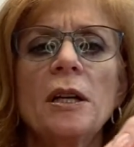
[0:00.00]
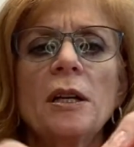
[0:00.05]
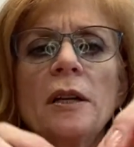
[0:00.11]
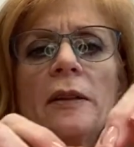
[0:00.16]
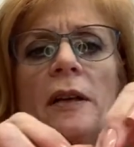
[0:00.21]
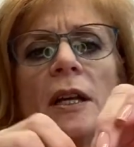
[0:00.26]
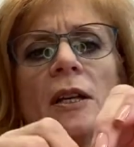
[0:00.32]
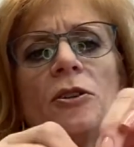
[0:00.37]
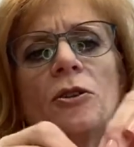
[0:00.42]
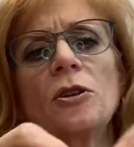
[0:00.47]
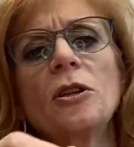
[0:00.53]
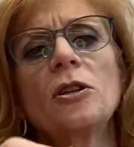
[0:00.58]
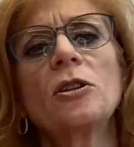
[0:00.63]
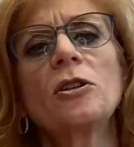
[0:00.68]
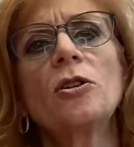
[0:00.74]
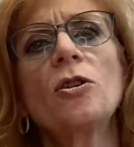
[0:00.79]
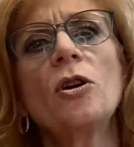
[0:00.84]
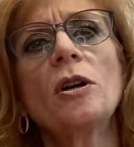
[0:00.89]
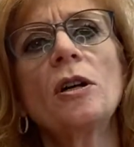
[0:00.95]
and then you could
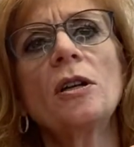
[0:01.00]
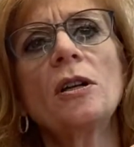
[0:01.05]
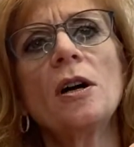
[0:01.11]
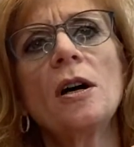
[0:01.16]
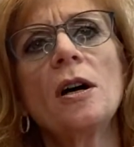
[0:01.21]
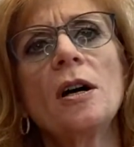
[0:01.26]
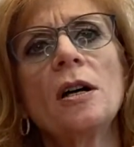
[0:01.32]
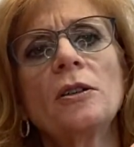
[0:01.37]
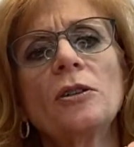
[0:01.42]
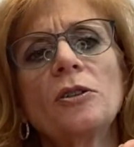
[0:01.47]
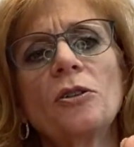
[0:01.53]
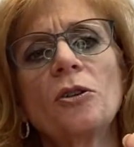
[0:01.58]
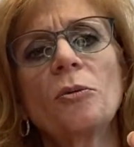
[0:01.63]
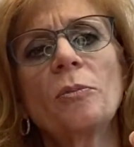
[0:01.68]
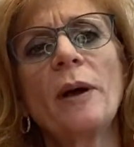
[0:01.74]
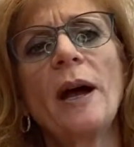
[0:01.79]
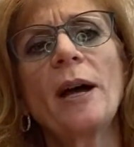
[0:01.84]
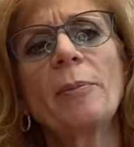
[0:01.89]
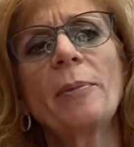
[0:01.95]
hook it onto your
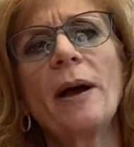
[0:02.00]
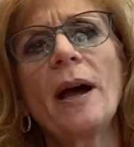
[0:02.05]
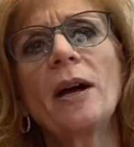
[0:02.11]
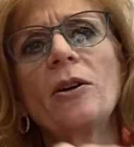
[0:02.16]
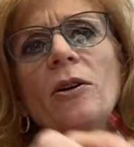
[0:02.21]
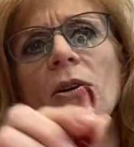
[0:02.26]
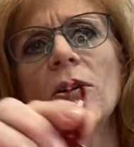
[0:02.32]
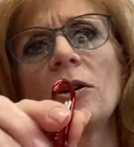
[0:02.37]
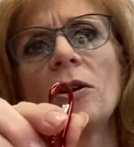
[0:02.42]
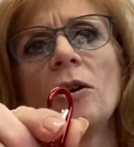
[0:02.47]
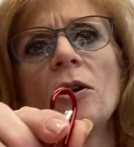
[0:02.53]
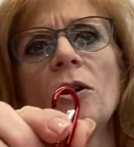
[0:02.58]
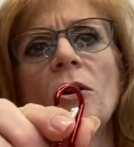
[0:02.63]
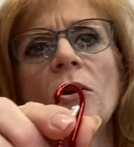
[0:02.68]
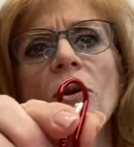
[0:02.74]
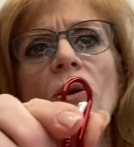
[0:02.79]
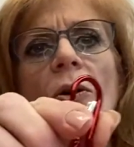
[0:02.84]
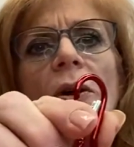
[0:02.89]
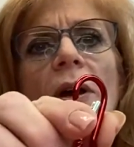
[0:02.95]
backpack
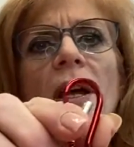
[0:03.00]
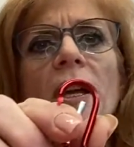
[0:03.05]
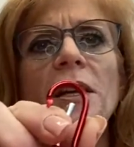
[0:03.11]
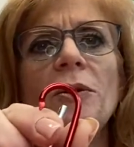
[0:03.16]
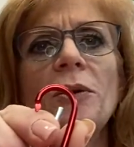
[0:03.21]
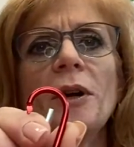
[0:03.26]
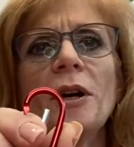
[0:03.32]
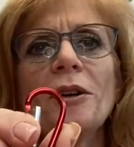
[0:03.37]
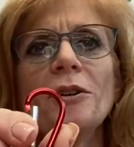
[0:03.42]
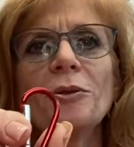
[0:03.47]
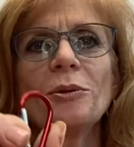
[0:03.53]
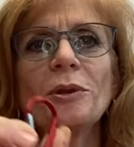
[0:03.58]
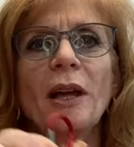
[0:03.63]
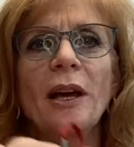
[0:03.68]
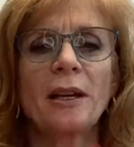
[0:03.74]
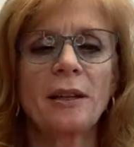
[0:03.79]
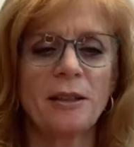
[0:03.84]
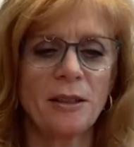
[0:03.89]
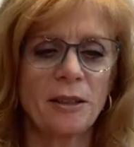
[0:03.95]
or anywhere you
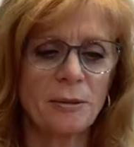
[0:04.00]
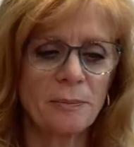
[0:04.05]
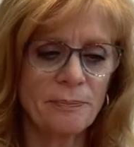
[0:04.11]
like.